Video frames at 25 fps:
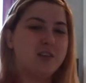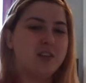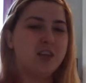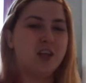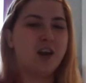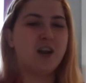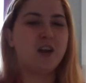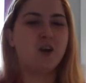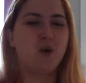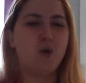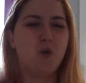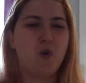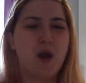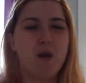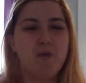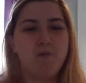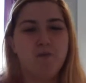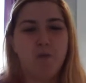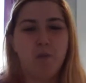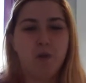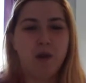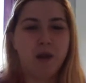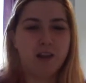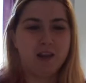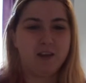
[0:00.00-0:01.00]
You can't go, I'm
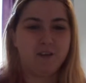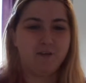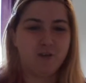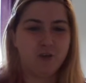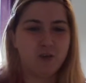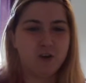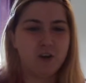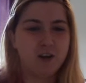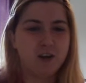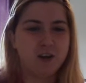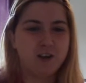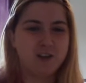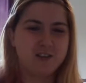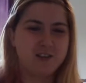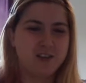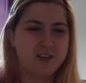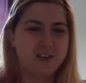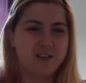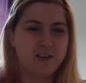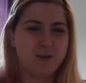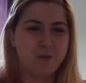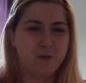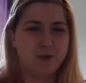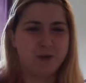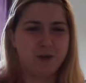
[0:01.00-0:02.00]
from California, because
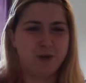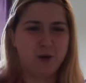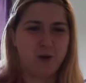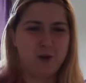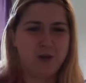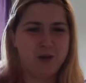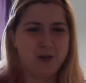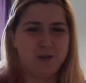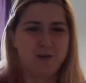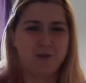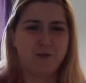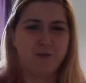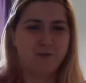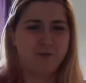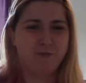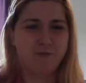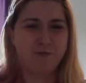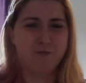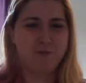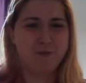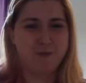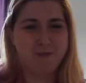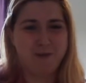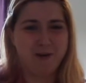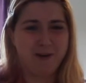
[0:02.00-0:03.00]
then they would know that you're
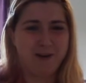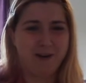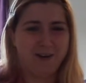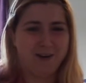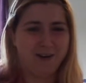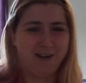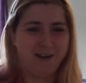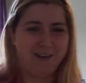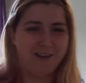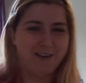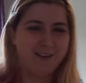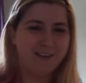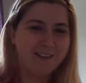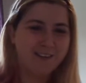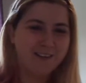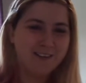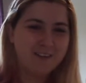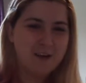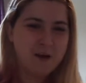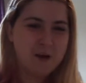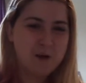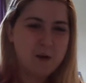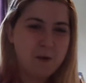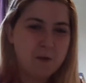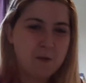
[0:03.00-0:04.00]
from America.
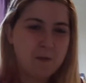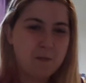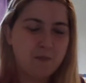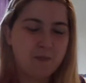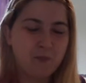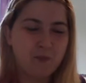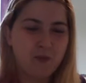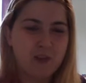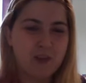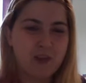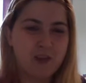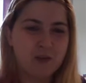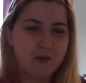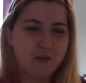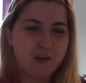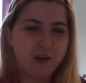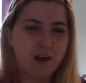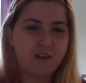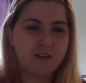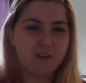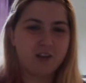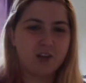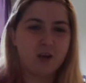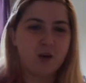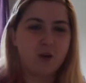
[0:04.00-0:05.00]
You would
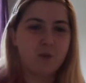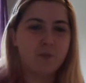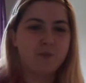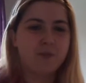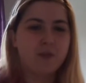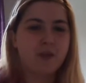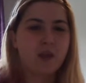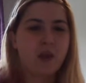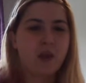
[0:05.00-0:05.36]
have to go,